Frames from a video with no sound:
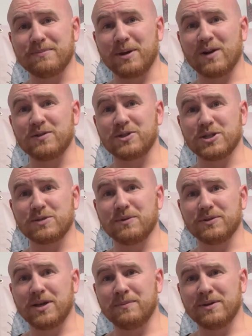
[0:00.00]
pair of adjustable
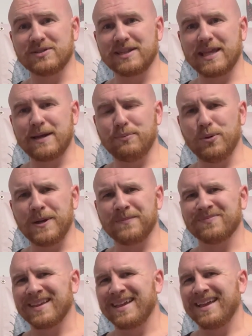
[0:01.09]
dumbbells at that point.
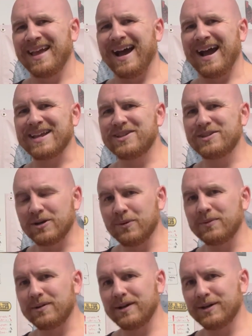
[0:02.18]
I
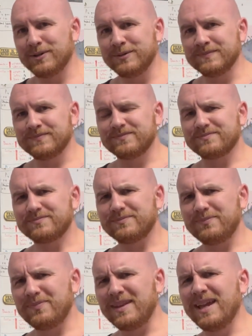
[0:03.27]
don't know
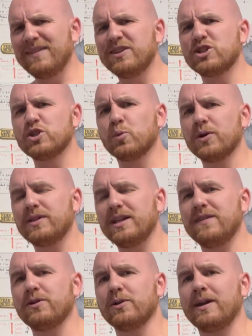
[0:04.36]
if this is worth it
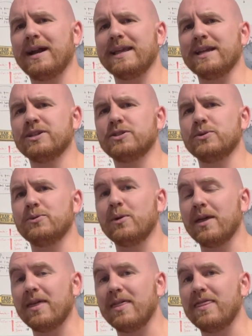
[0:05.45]
if you're not into
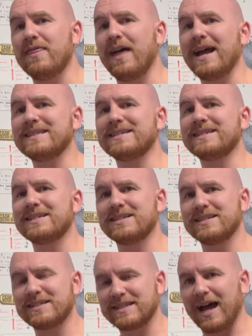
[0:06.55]
that
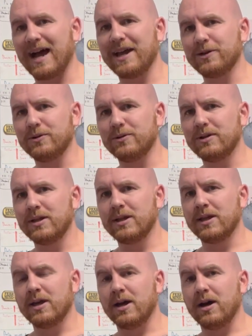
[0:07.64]
style
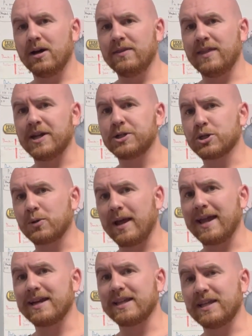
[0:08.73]
that a
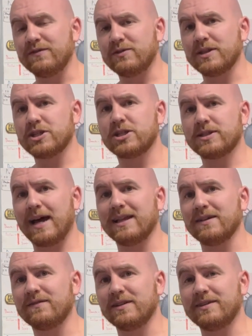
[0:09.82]
Triad gives you, that style
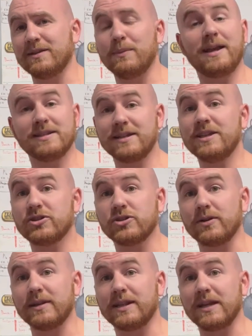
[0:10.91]
of lifting, because it is
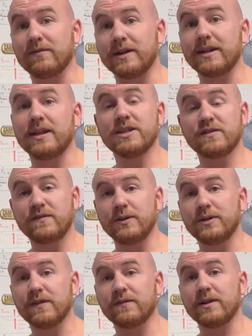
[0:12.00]
certainly different. It does feel
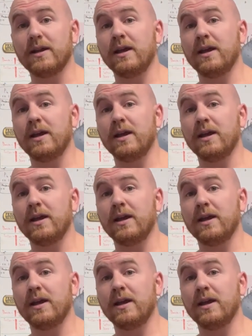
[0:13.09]
different.